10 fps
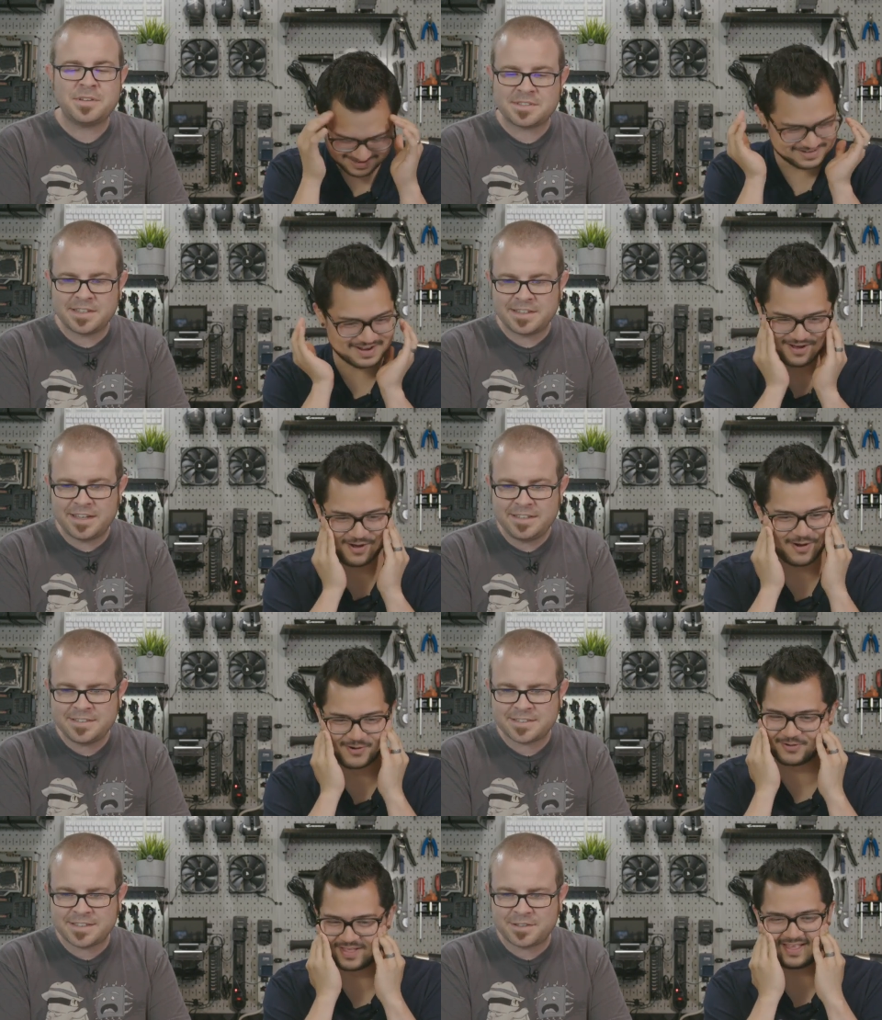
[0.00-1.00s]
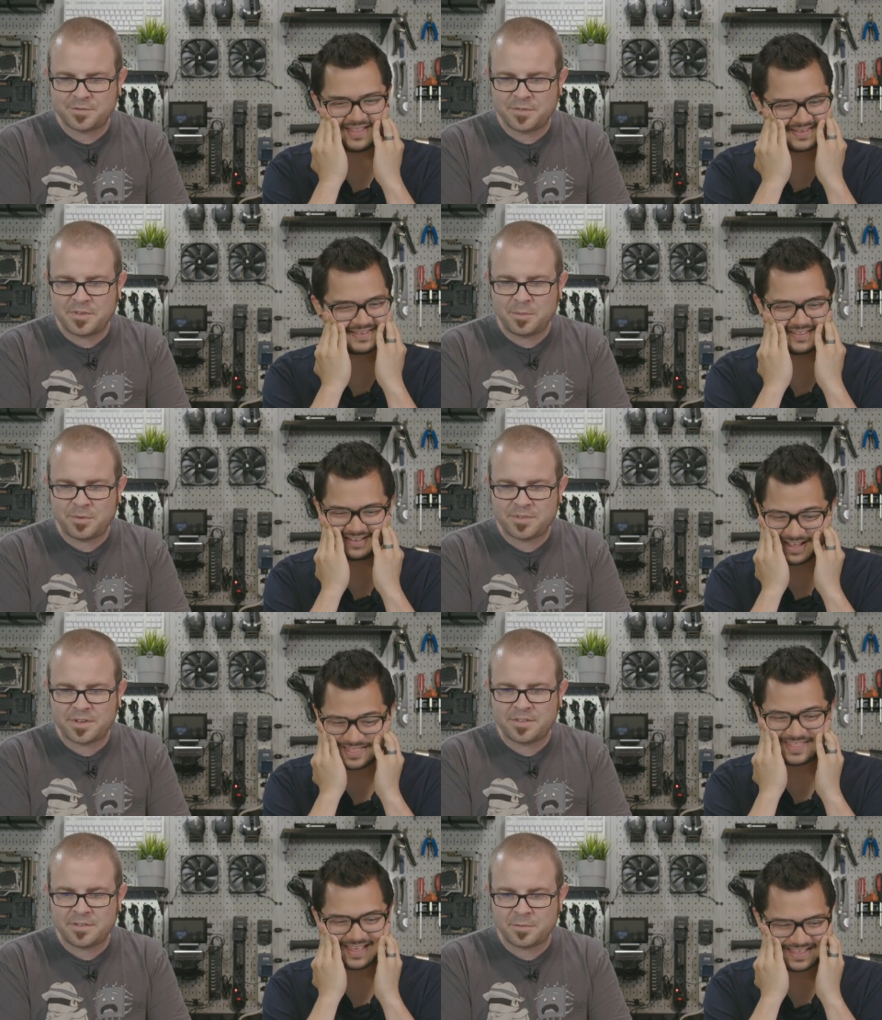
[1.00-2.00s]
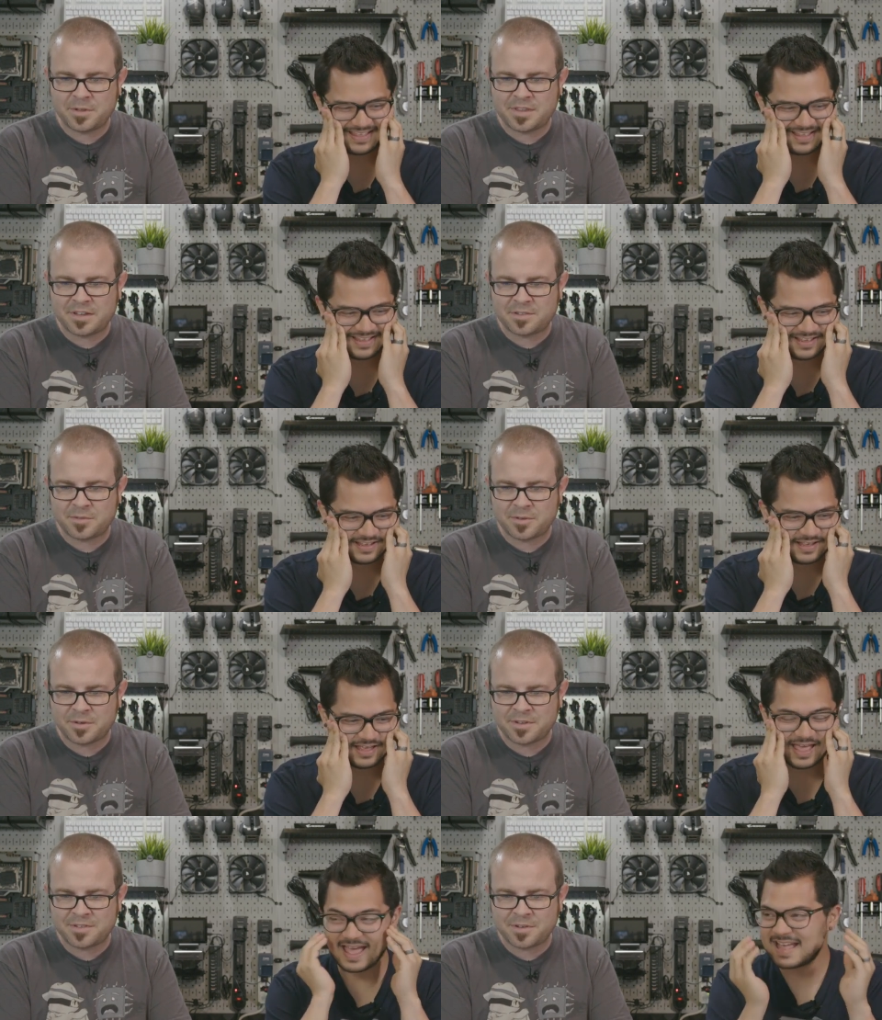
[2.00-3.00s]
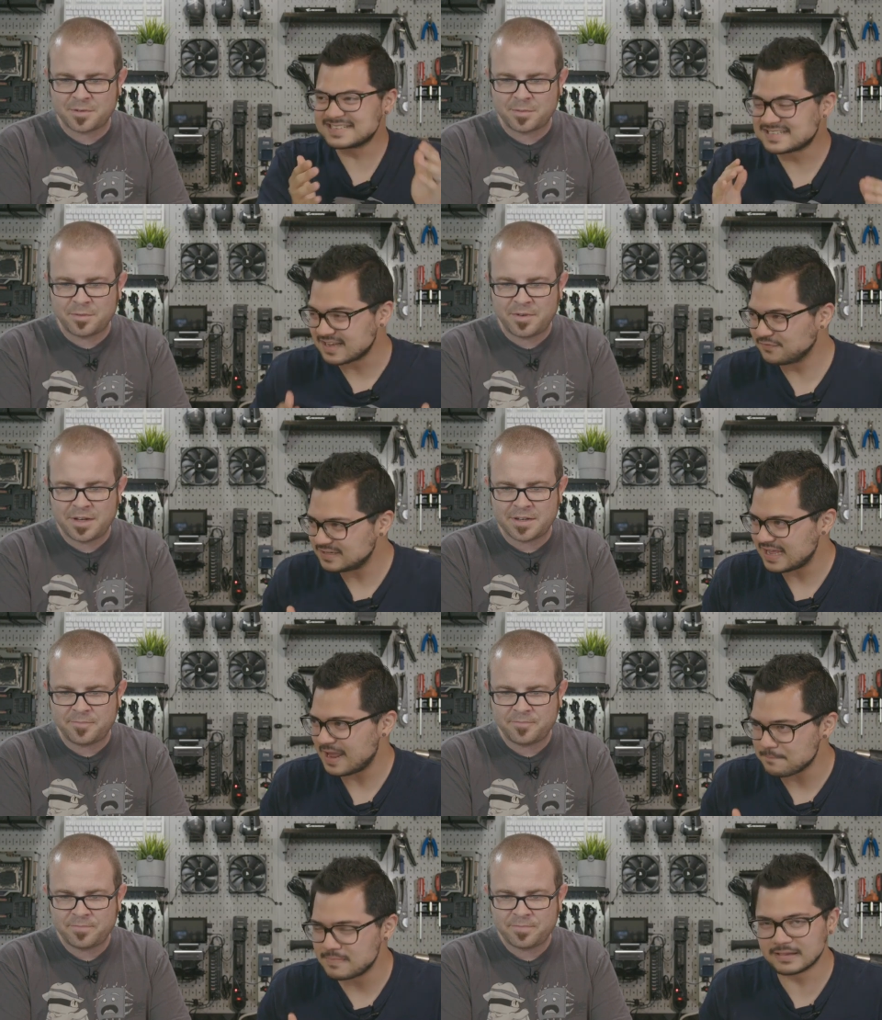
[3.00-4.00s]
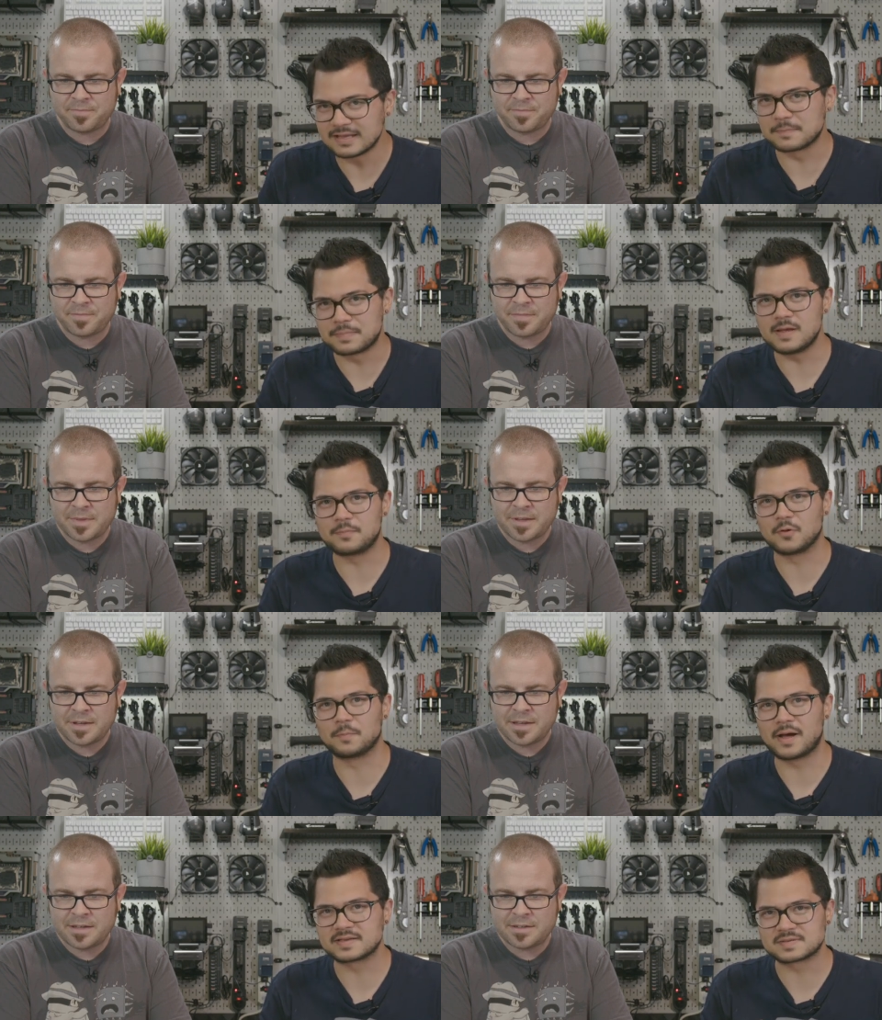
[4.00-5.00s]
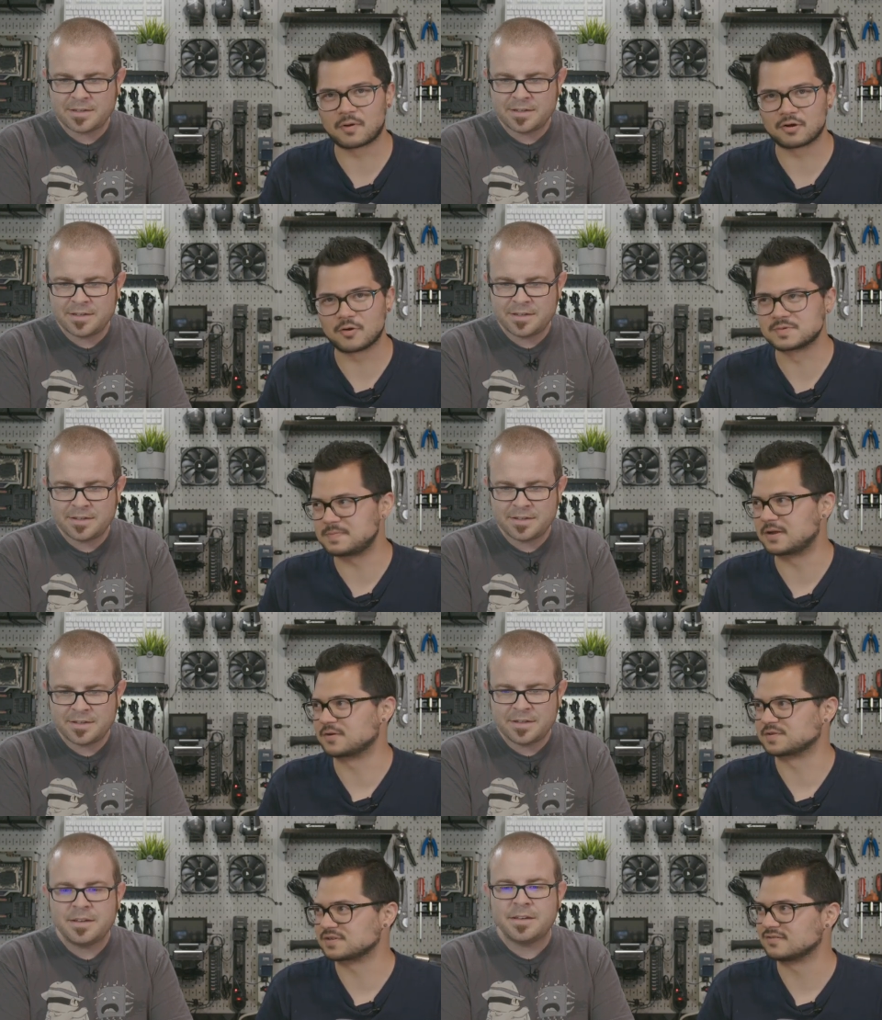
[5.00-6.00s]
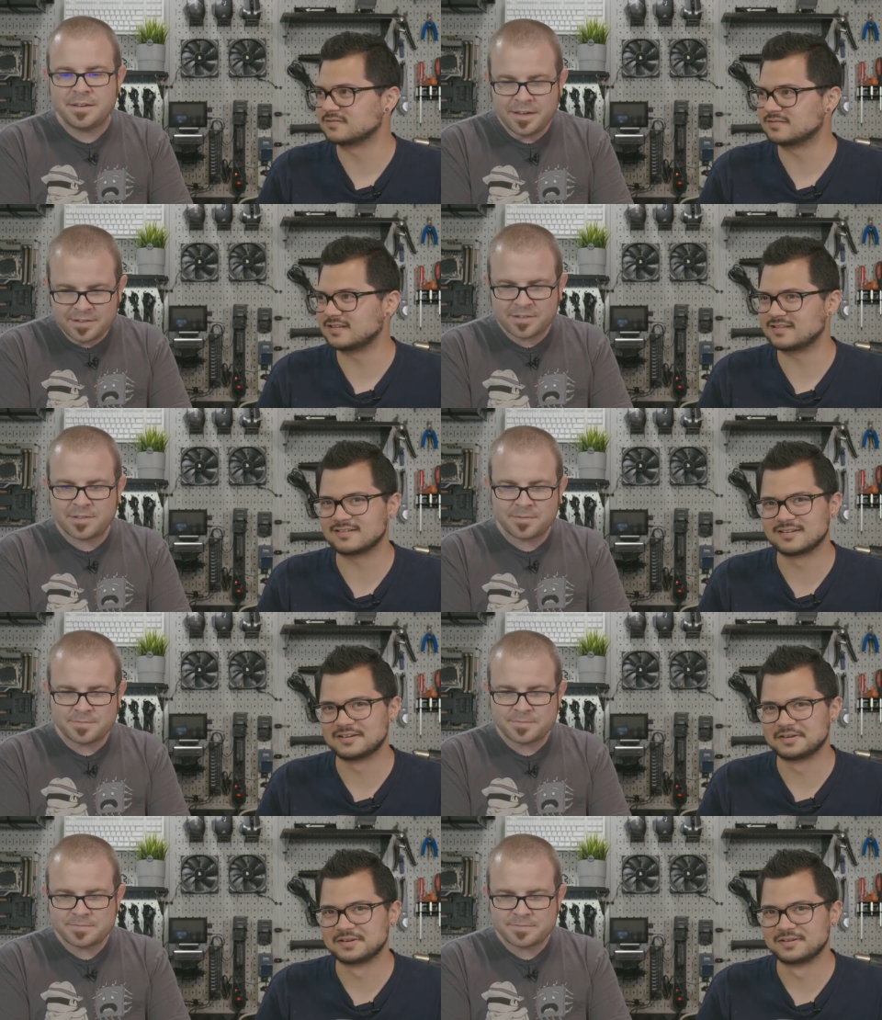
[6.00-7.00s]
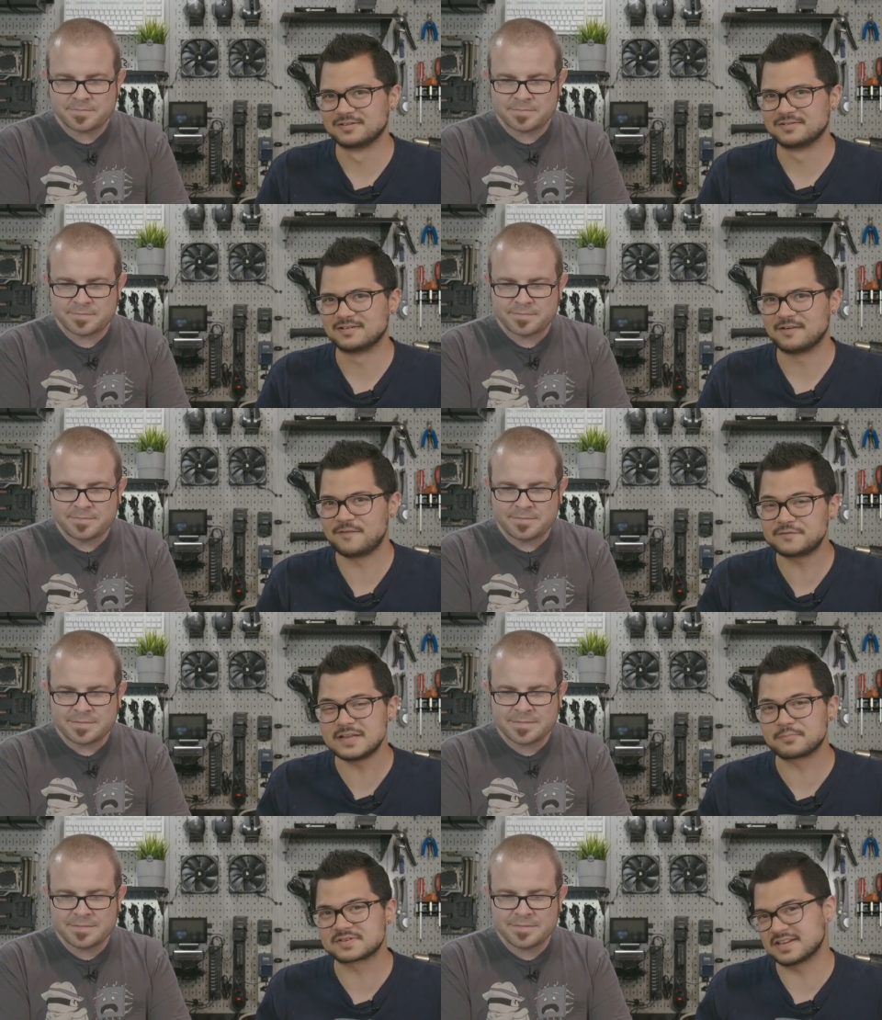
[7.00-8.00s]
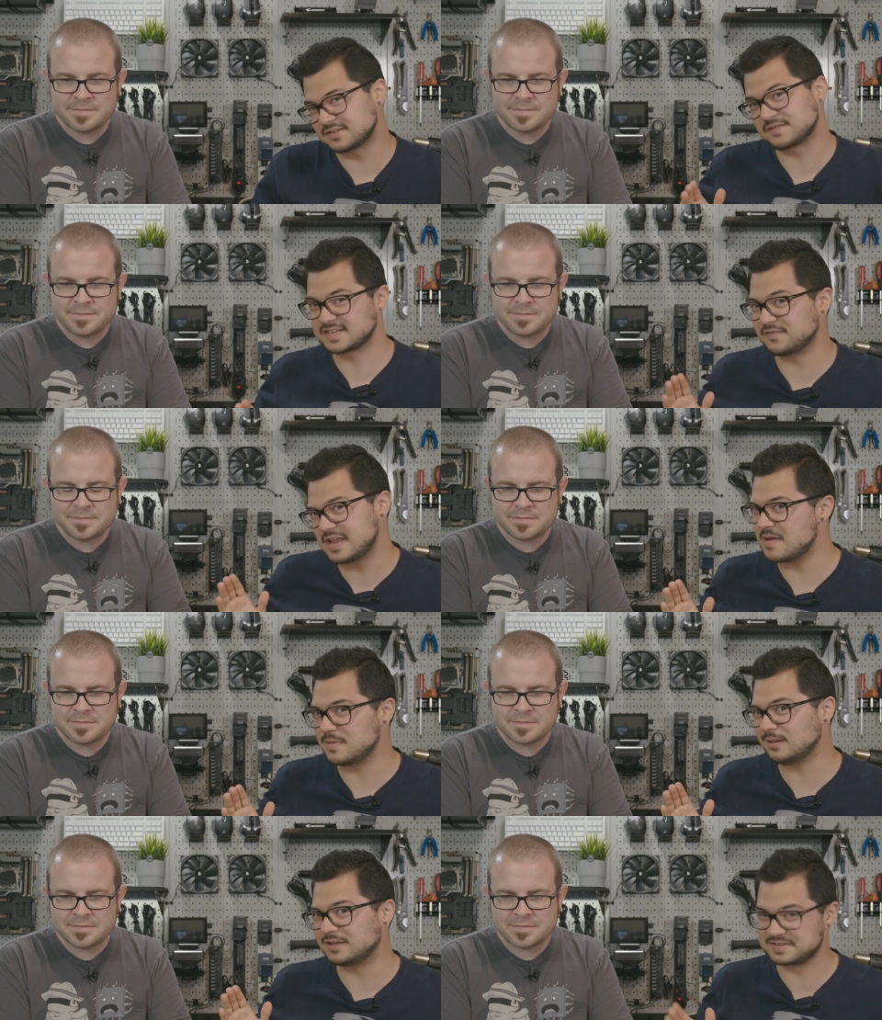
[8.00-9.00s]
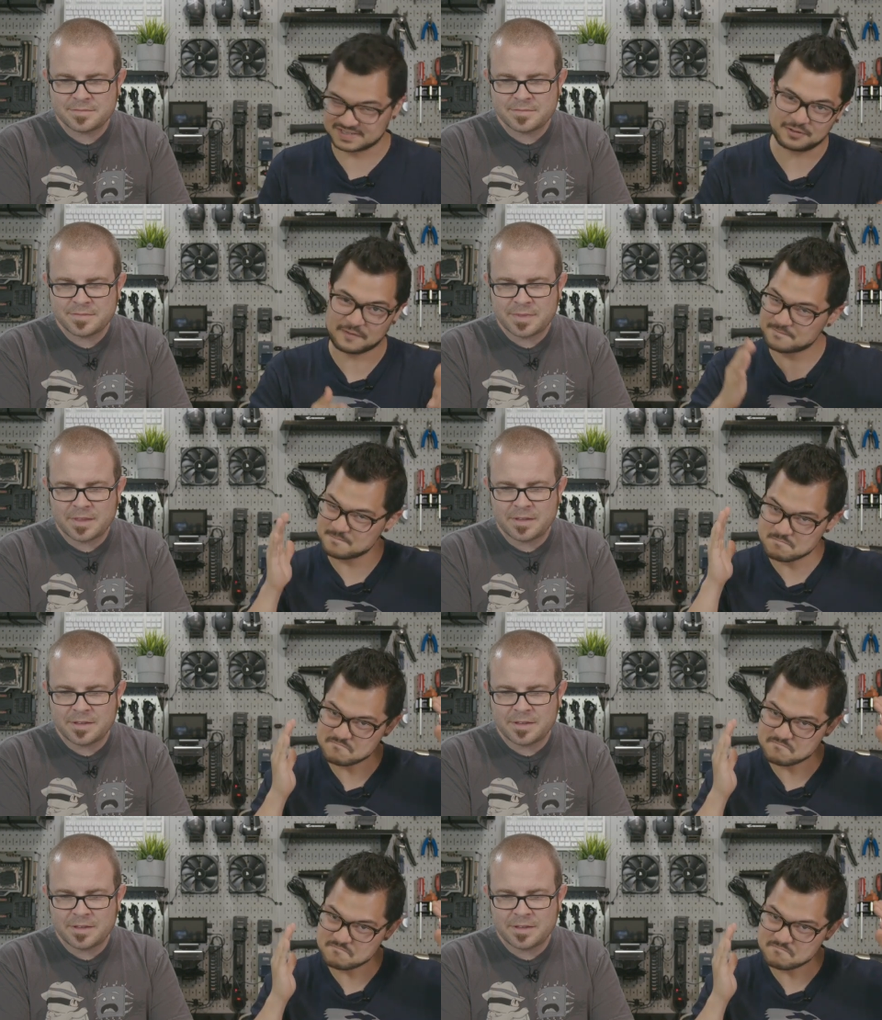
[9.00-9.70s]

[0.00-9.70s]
Speaker 1: outside no, cases. That's 15% of the 1,000 recordings. And 78
Speaker 2: million people bought smart home speakers. Yes. 15% of 78 million is still